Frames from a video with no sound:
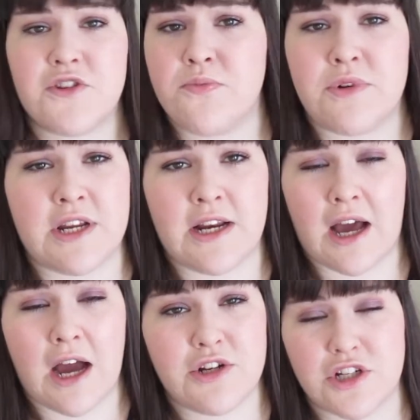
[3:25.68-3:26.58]
of money
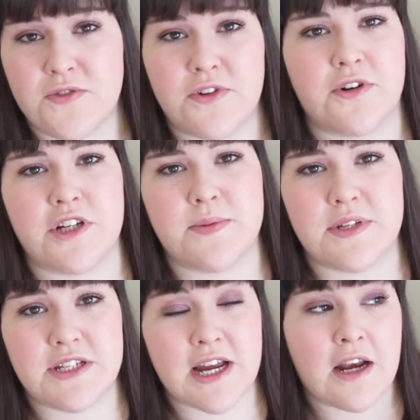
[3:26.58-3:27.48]
like just for
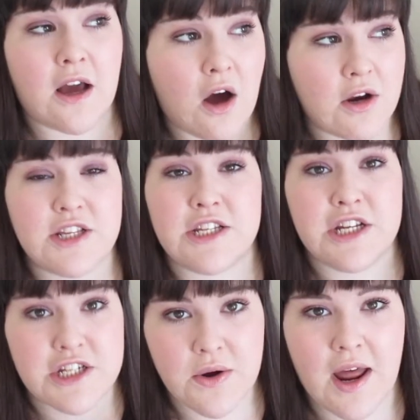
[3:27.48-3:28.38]
Christmas Day, like honestly
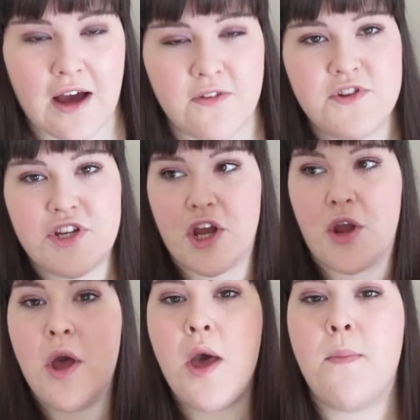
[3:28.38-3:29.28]
you don't have
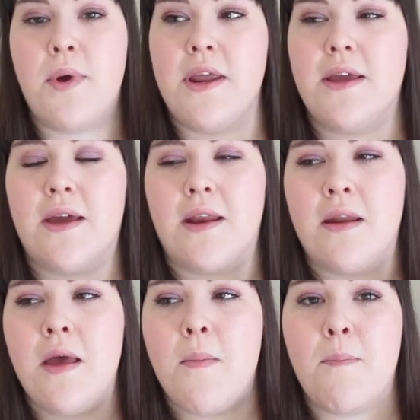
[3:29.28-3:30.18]
to, but it
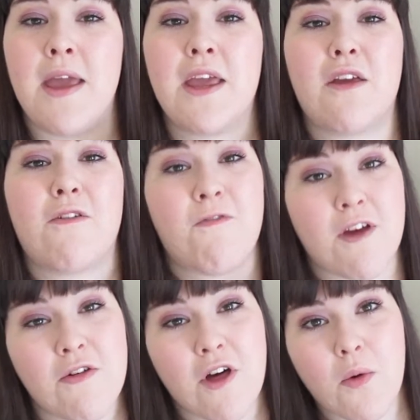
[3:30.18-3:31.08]
can make you
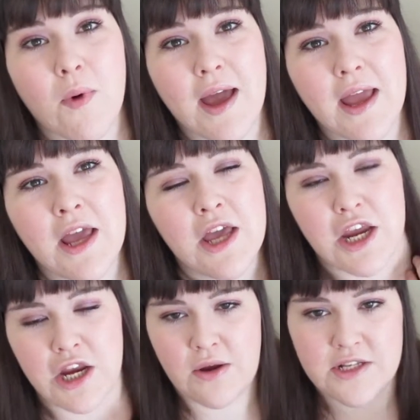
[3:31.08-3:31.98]
feel that way,
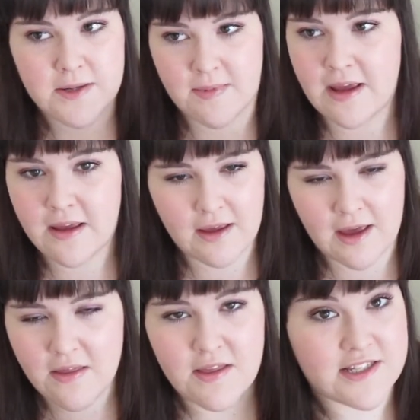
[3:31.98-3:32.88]
you know, to make
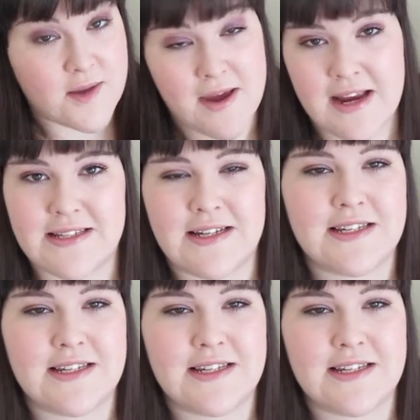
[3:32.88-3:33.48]
it this amazing